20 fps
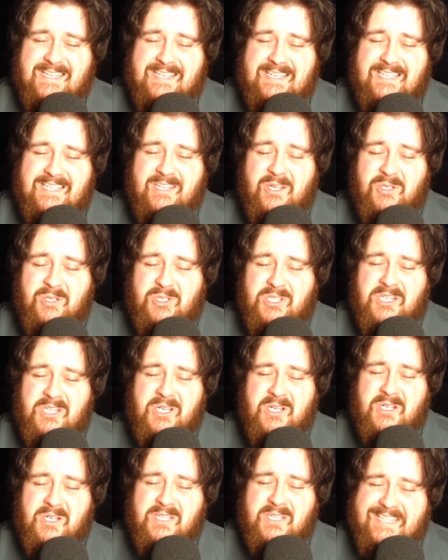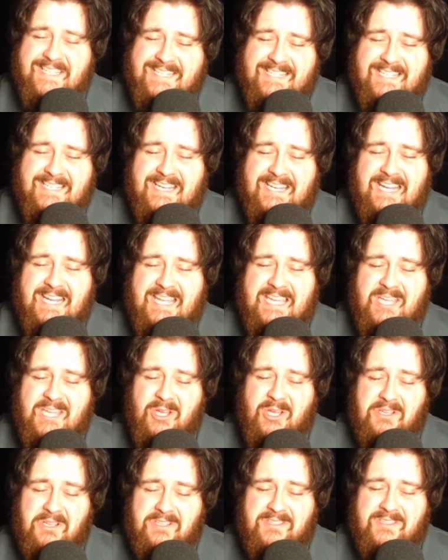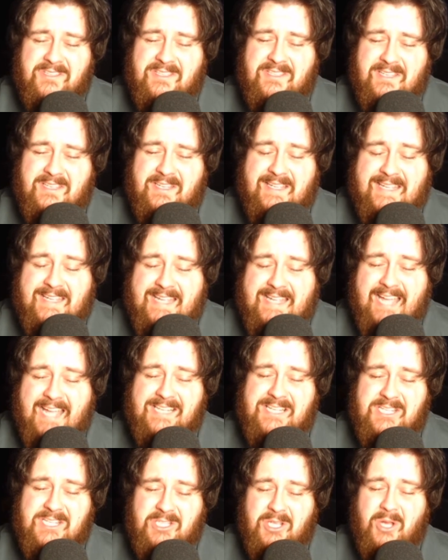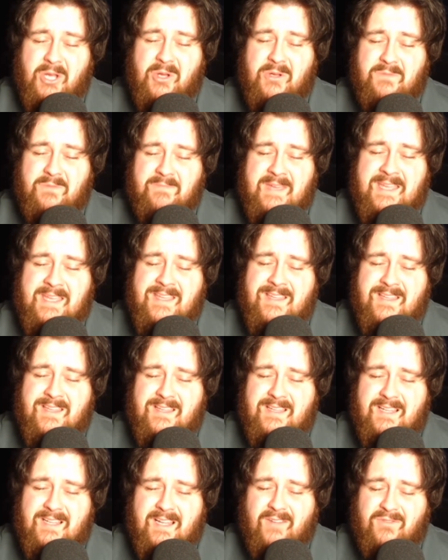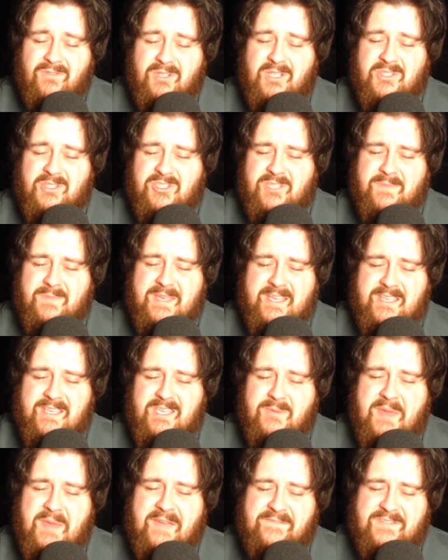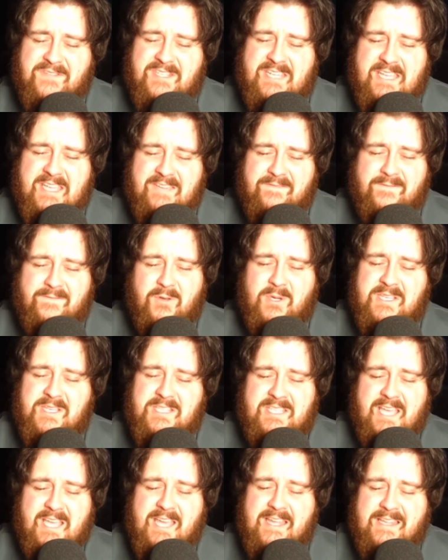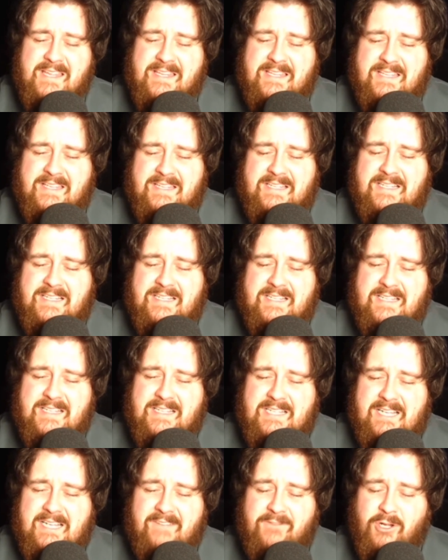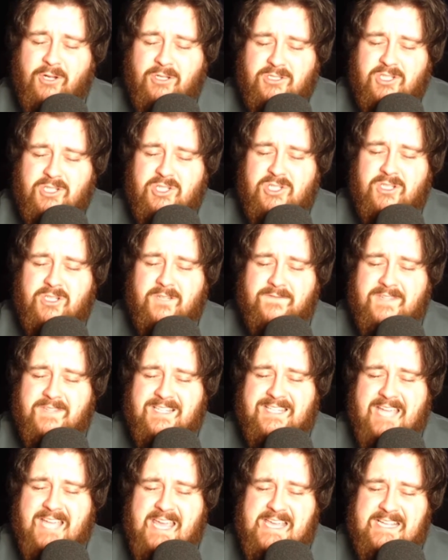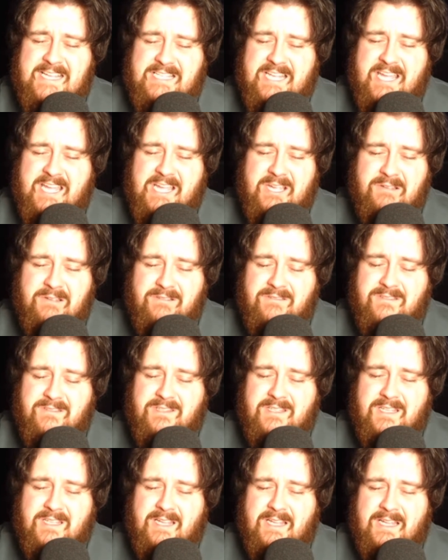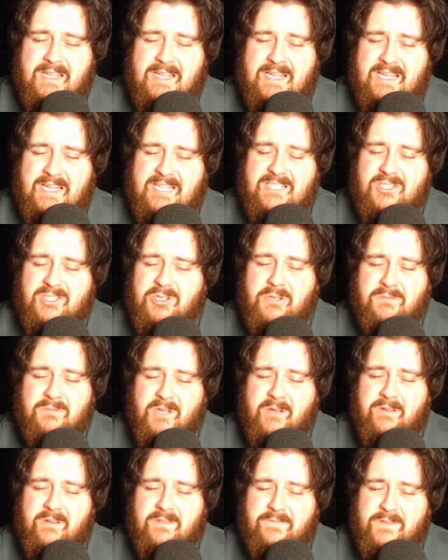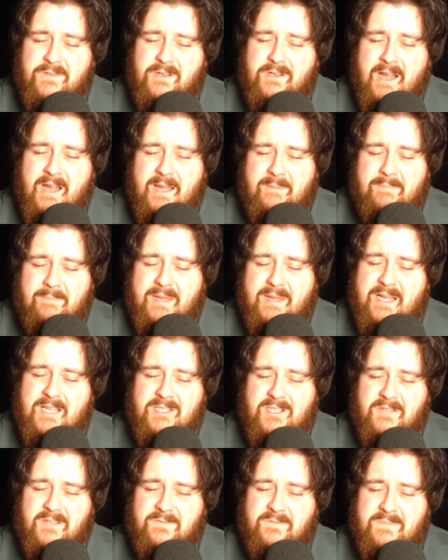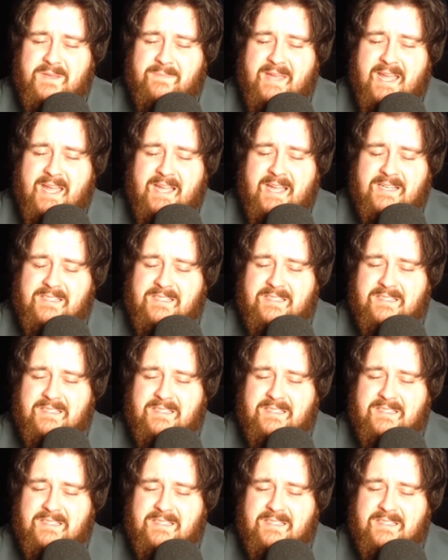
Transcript: And I was talking to Leon, and he told me I've got to be a UFC fighter. I've got to stop the takedowns and stop going for arm bars off me back.